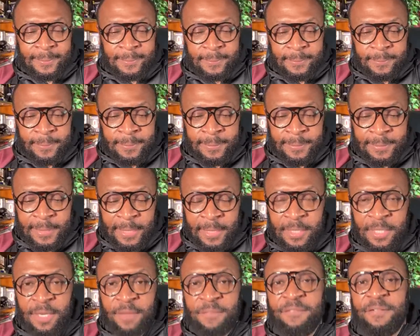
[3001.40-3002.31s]

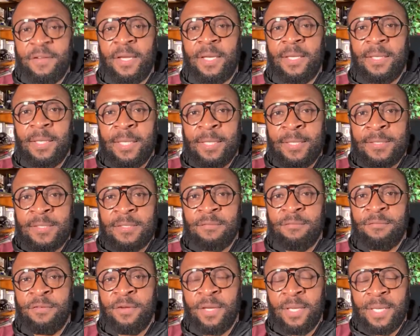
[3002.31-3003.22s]
significantly,
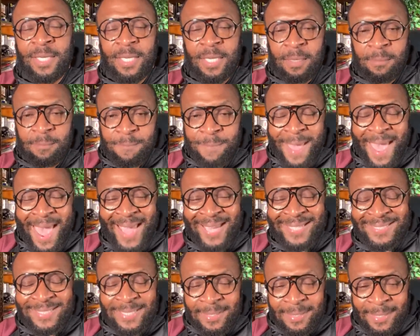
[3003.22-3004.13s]
severely
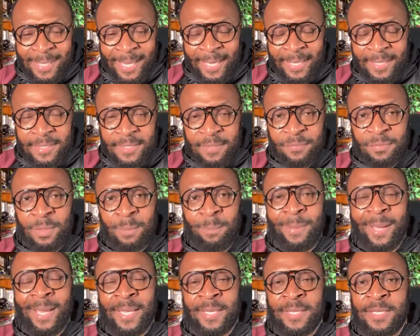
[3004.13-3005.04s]
impacted negatively
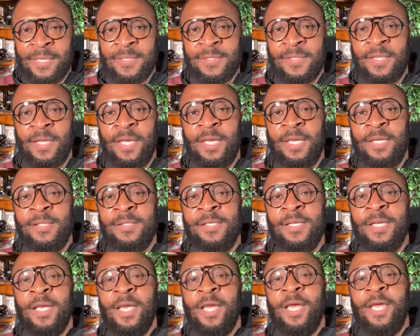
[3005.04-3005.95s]
by these things
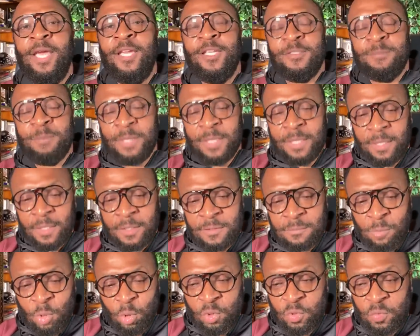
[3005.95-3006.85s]
is because
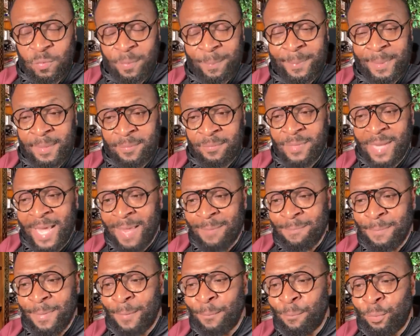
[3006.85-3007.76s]
most women have
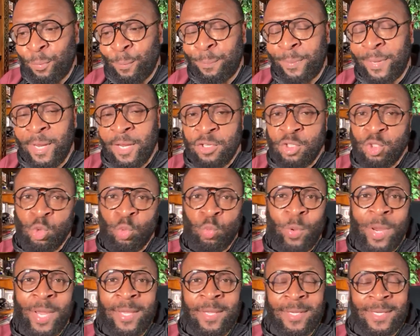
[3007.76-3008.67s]
not been prepared to
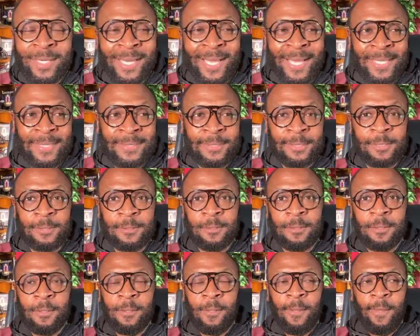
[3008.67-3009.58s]
recognize it
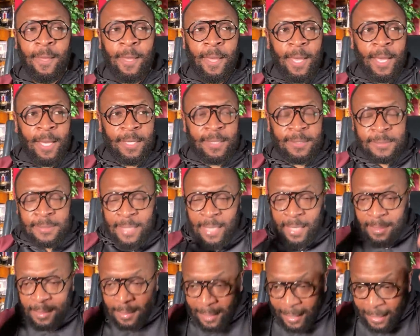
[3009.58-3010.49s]
and it's
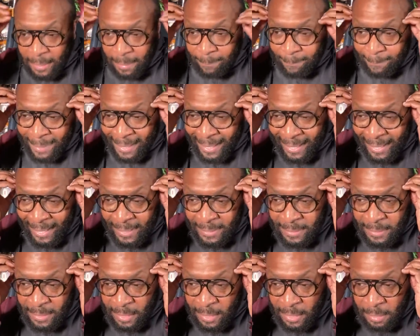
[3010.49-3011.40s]
kind of like a
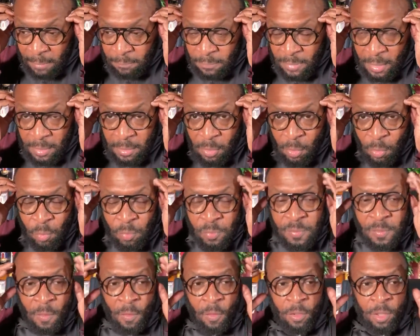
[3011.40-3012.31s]
mind game that
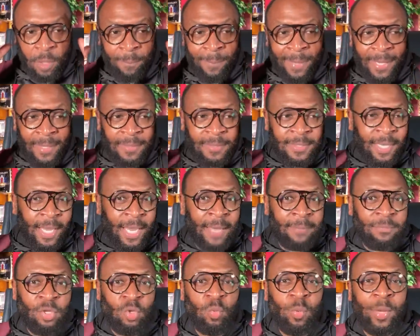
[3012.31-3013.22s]
goes on and by the
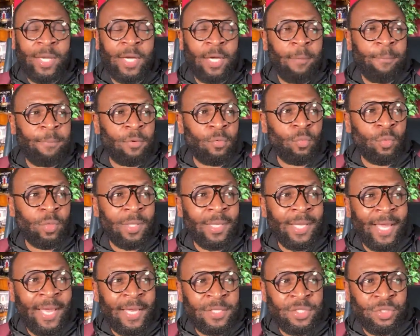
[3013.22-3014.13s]
time you wake up and
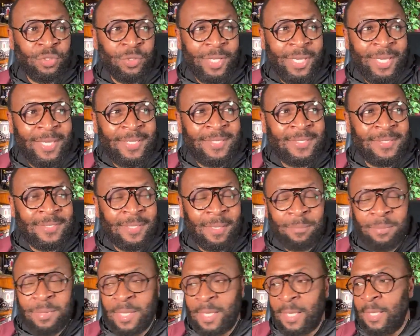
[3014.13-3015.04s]
realize you're in
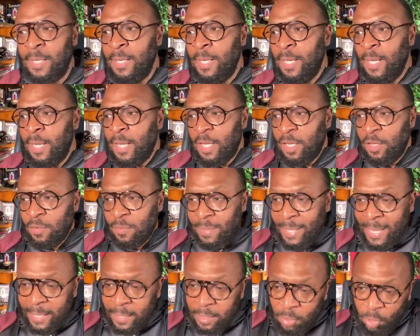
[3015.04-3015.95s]
something you're
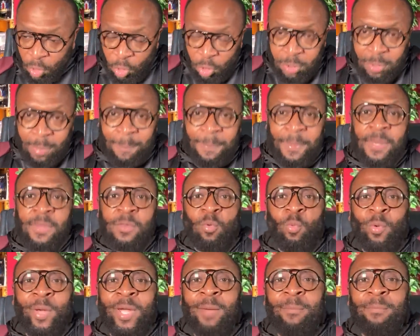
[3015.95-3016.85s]
like caught up in the
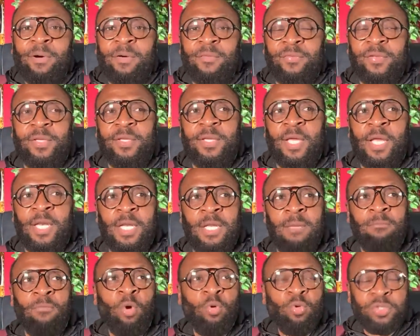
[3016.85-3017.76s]
of it and
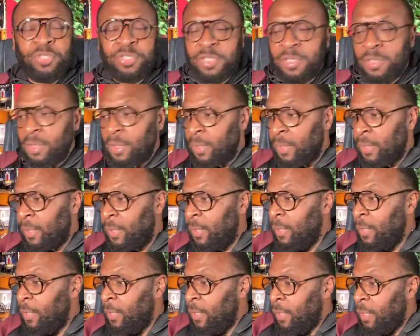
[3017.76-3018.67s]
emotionally
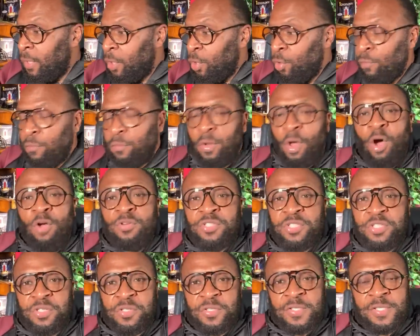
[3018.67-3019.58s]
you've
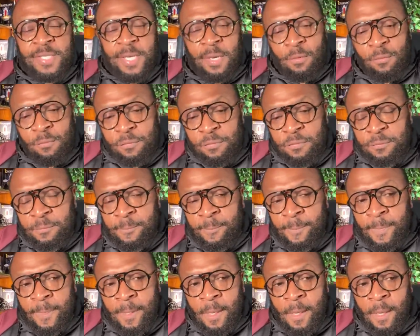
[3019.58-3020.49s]
lost yourself
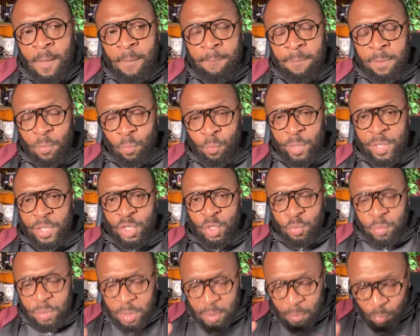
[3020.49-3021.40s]
but when you
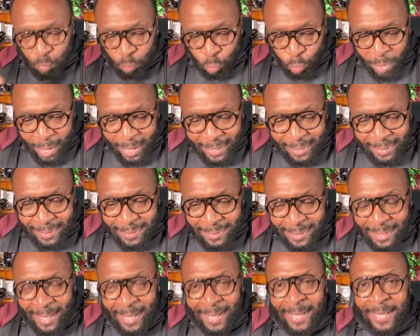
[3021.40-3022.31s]
can
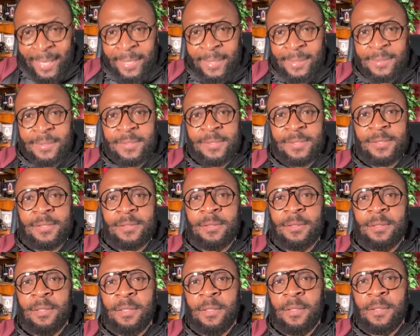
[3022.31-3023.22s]
recognize
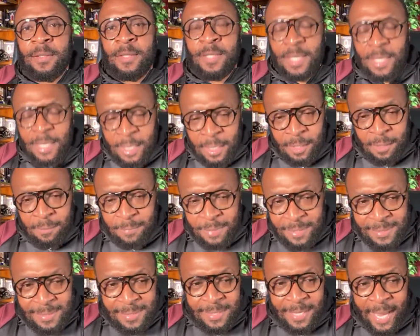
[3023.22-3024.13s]
the
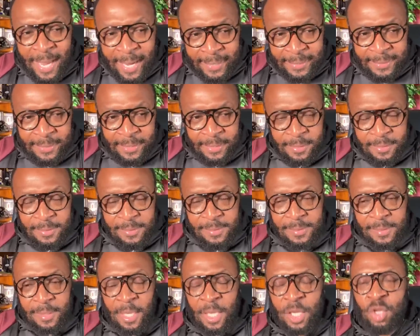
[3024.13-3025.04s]
enemy's tactics
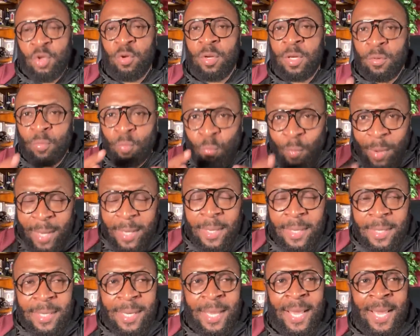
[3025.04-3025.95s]
and you can
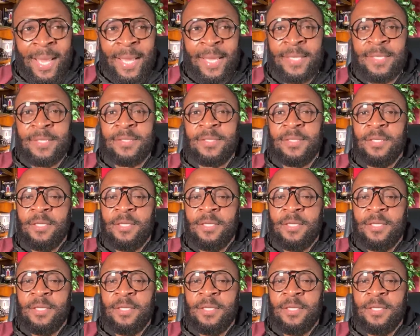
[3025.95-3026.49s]
recognize